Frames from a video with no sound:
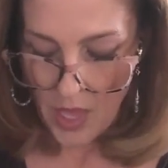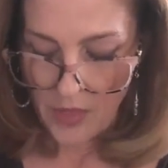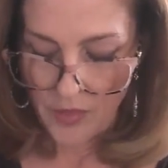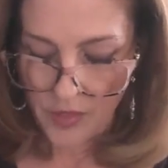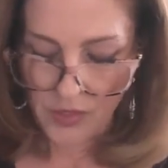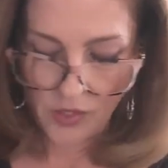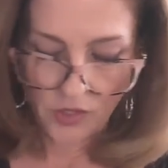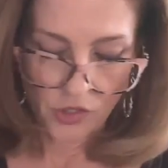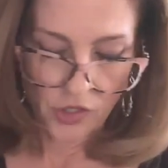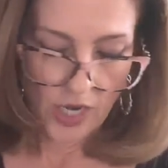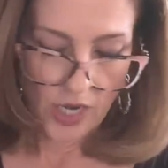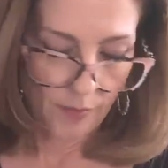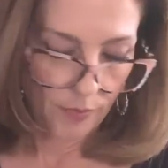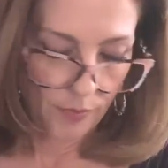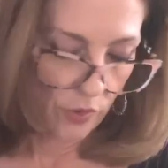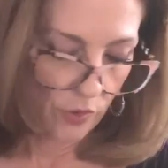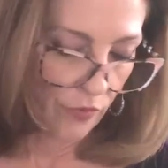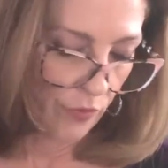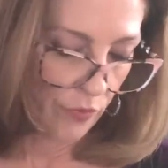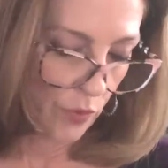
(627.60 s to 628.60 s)
This is
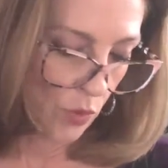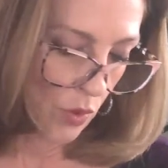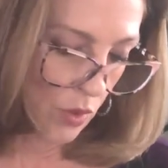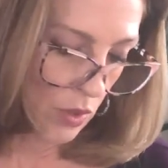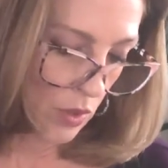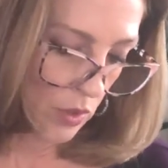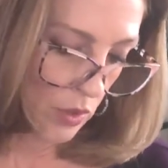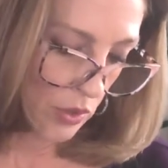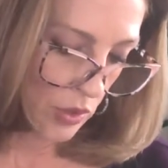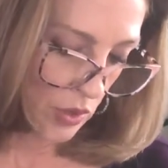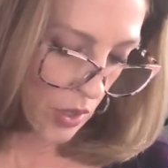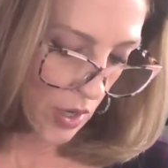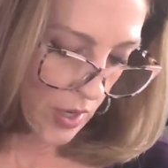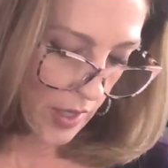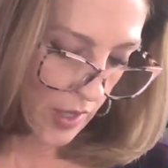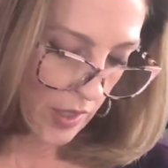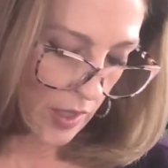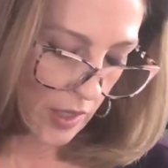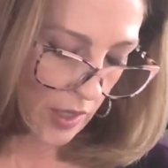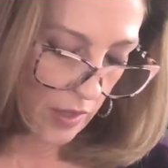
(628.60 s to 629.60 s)
chapter 4,
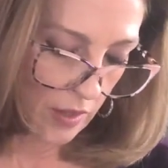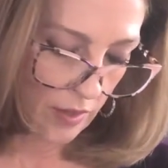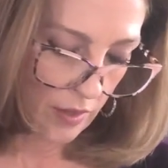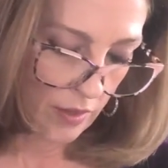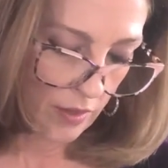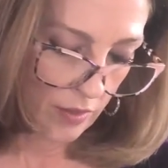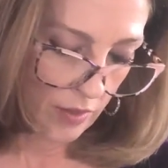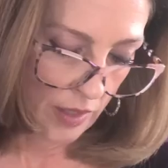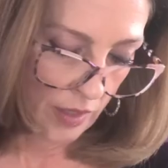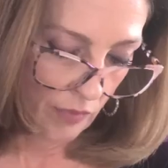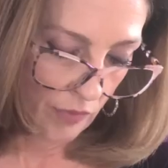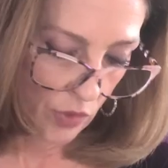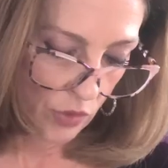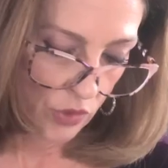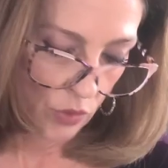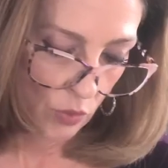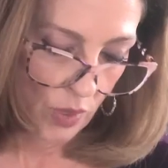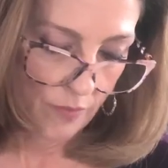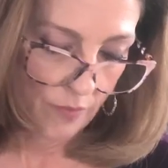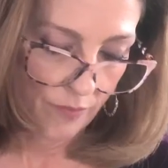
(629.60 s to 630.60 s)
starting in
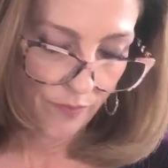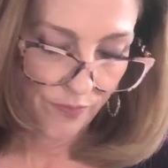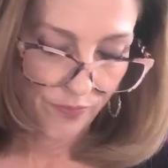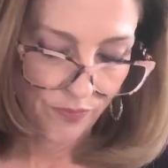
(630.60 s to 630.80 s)
verse 1.